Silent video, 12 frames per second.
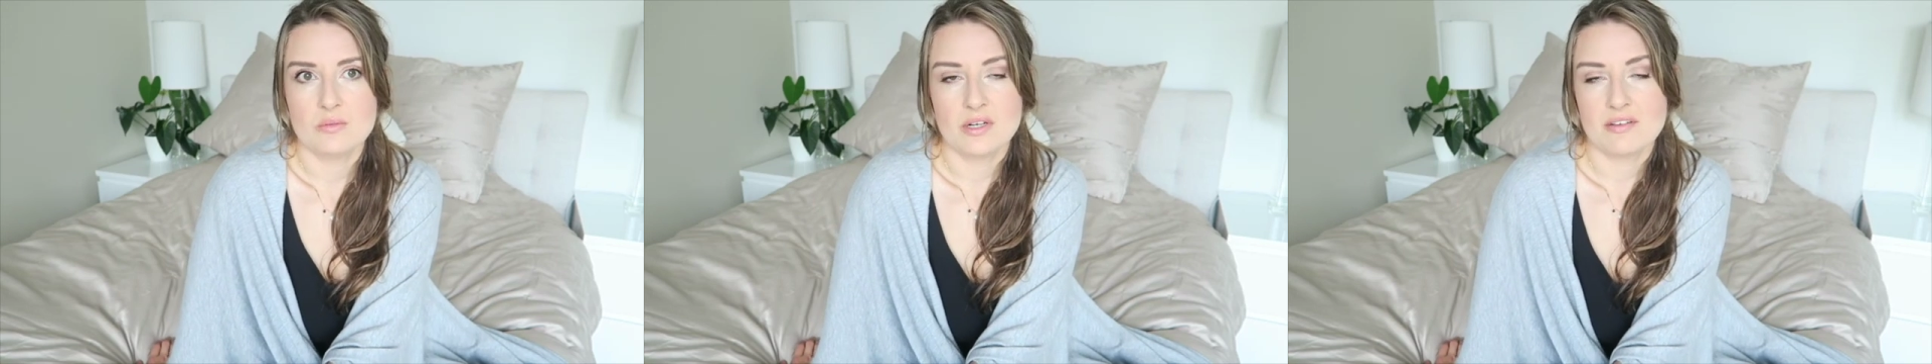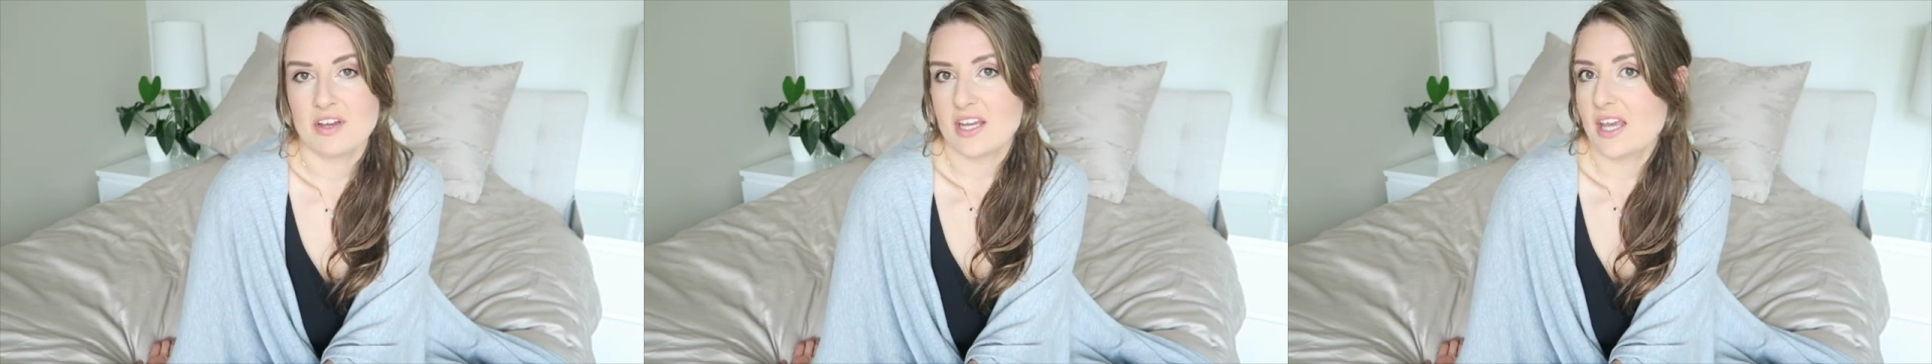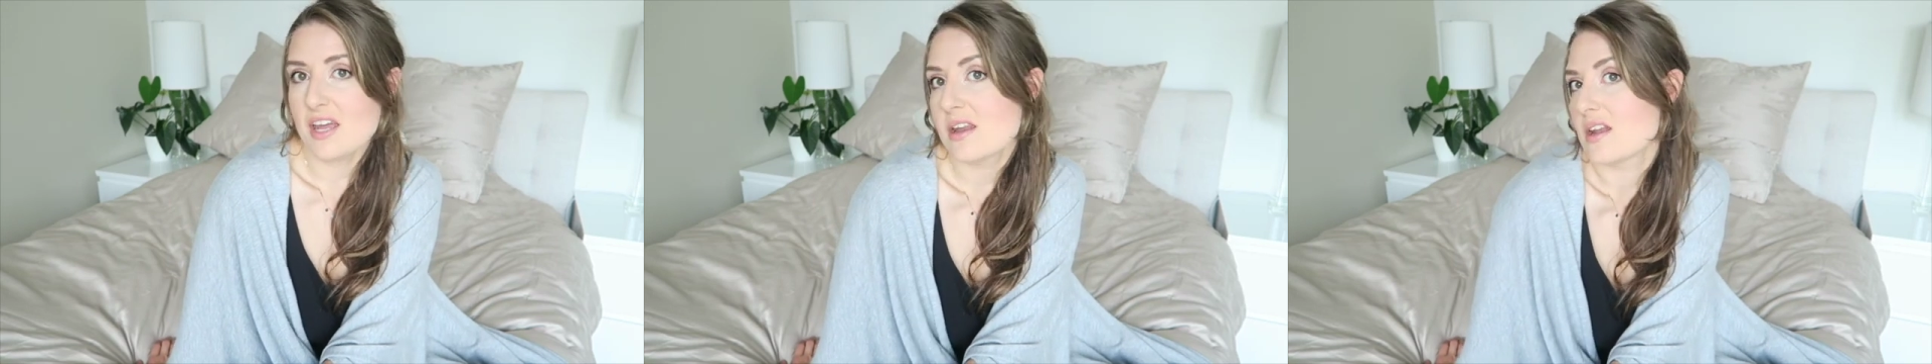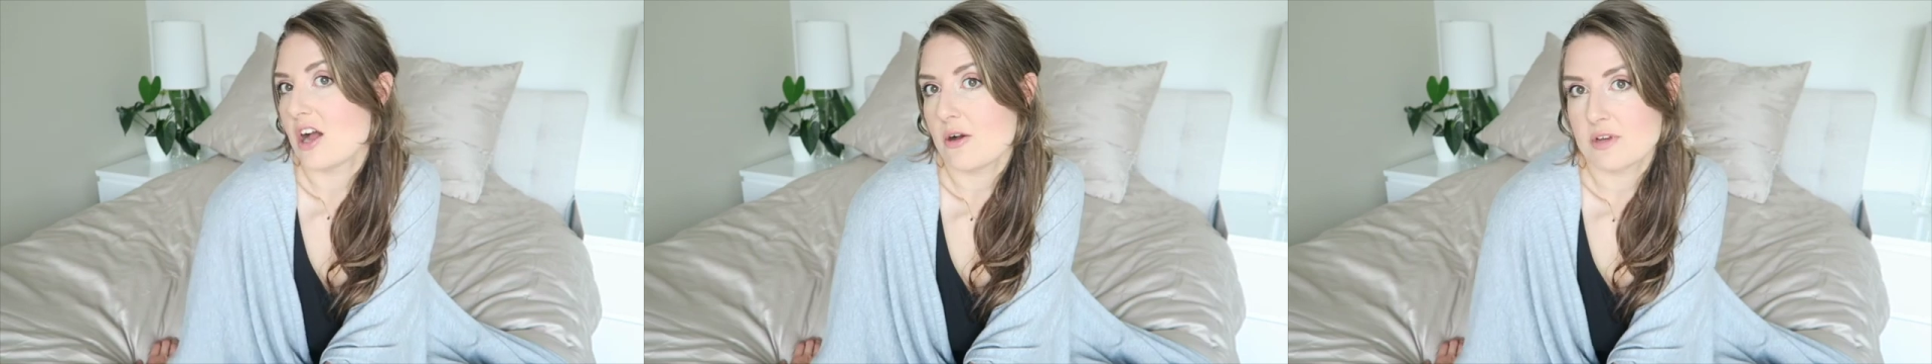whatever I can
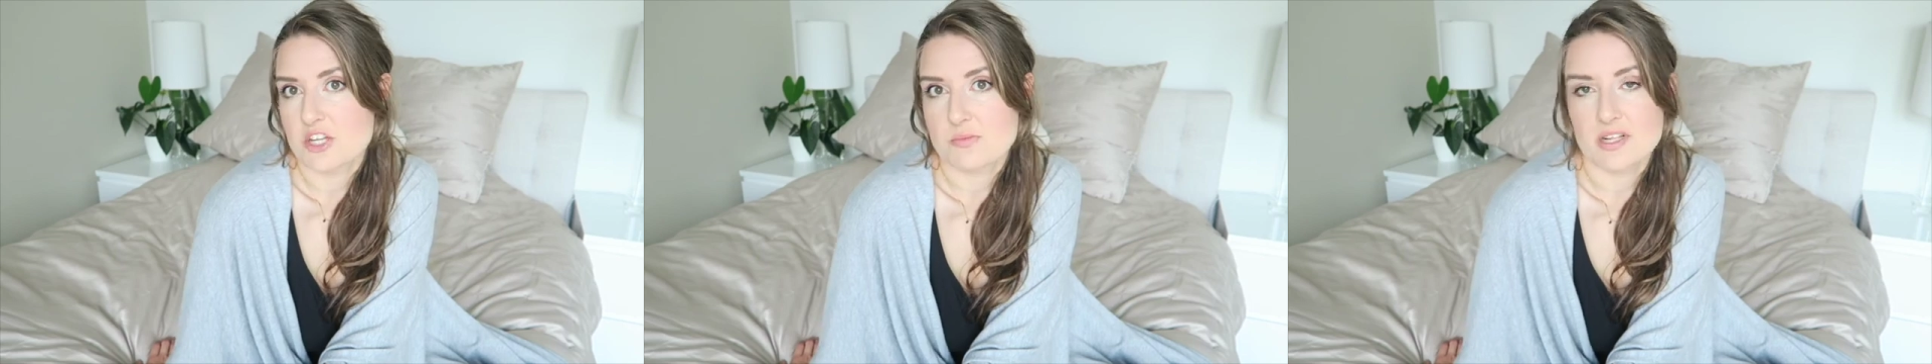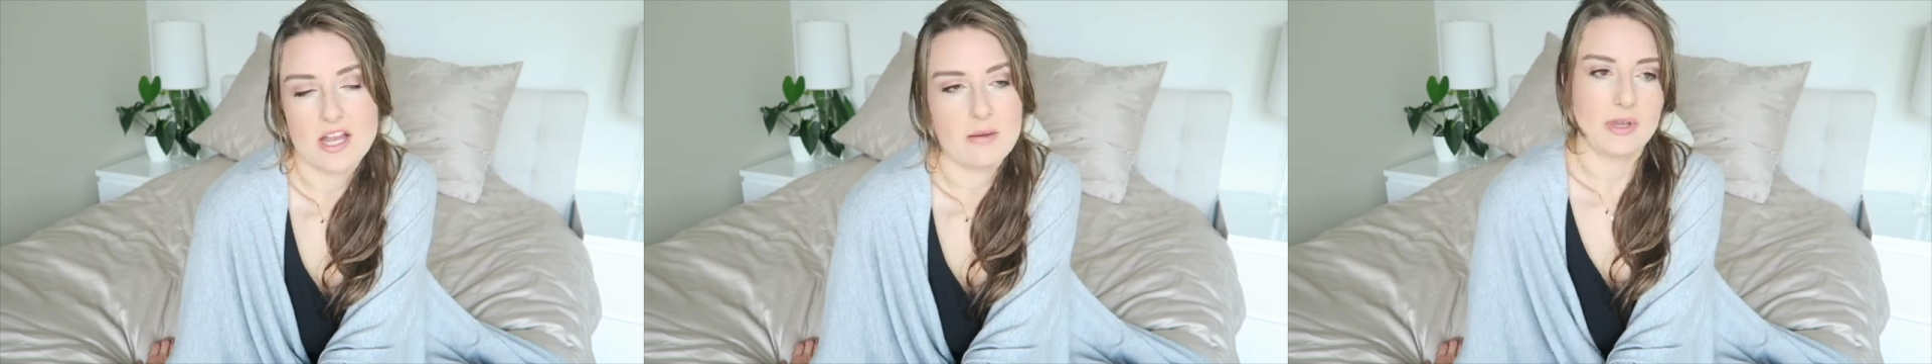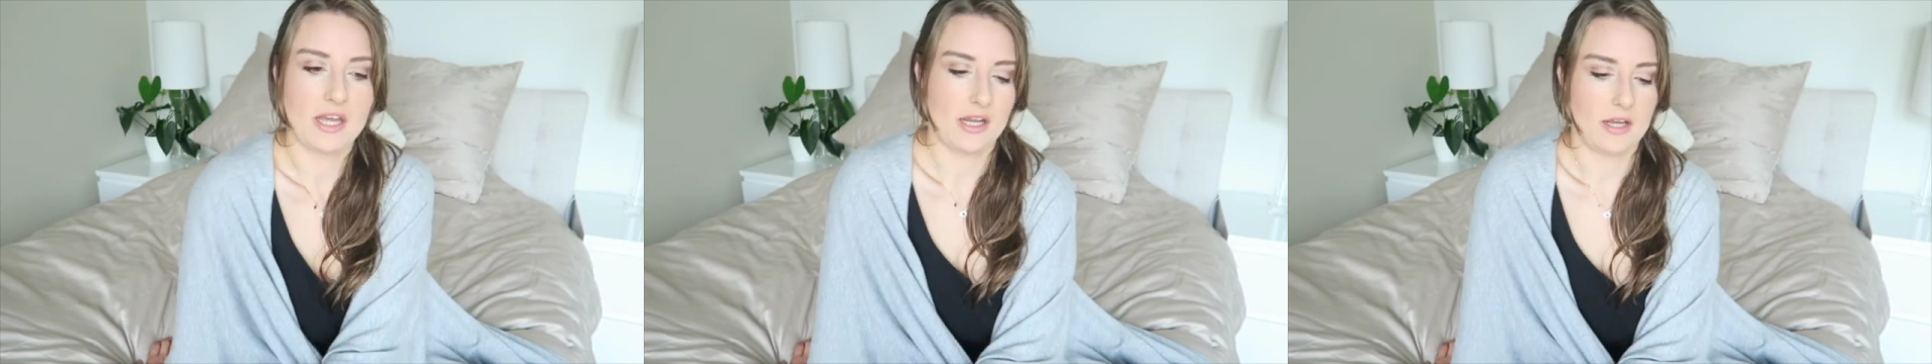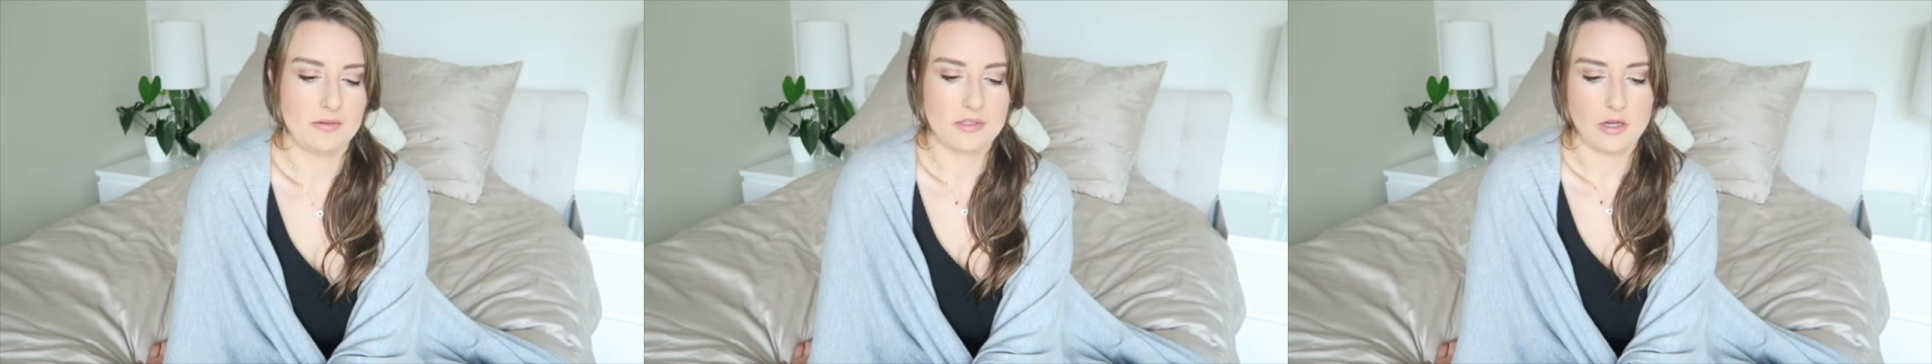and how much milk I'm getting.